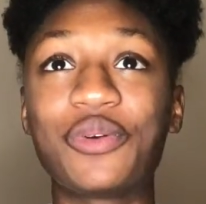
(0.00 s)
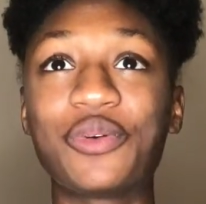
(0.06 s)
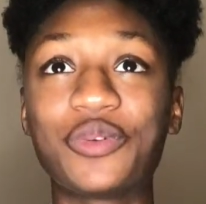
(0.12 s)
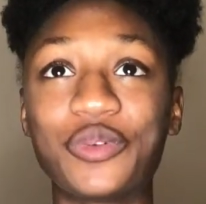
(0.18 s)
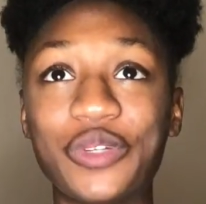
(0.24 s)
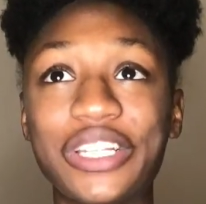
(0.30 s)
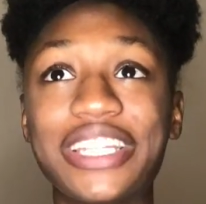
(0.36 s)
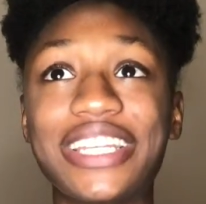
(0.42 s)

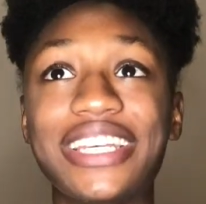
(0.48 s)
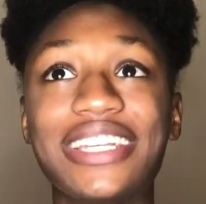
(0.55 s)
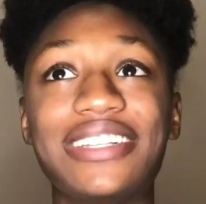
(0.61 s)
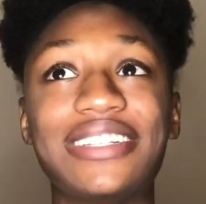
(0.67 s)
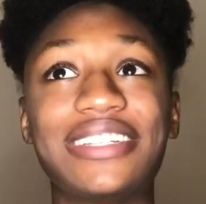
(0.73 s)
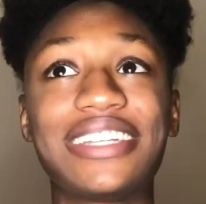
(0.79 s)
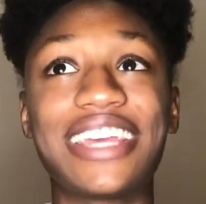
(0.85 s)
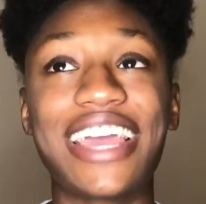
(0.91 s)

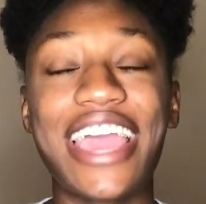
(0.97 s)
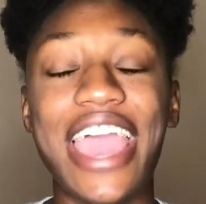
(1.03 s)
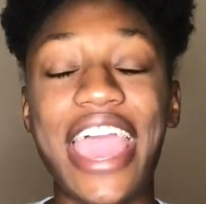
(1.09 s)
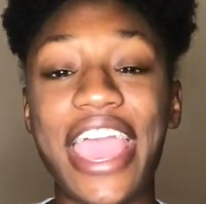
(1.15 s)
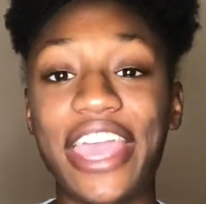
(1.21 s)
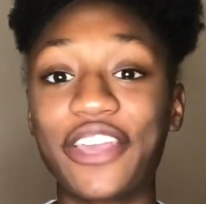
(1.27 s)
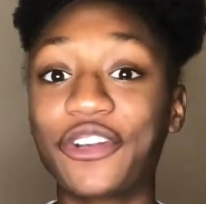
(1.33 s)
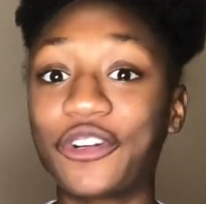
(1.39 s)
really
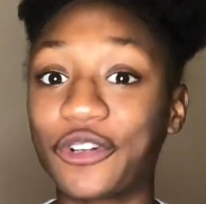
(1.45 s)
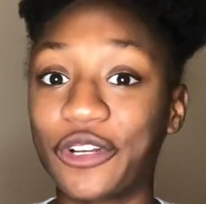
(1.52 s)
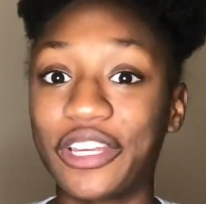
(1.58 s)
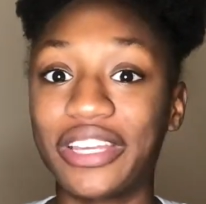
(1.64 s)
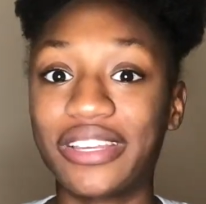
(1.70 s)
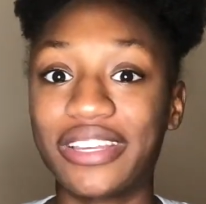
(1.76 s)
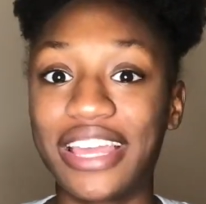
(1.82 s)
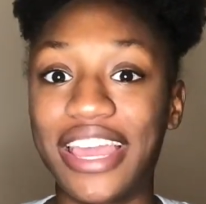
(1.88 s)

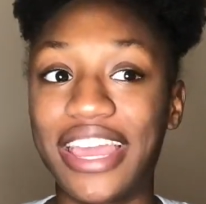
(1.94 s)
angry,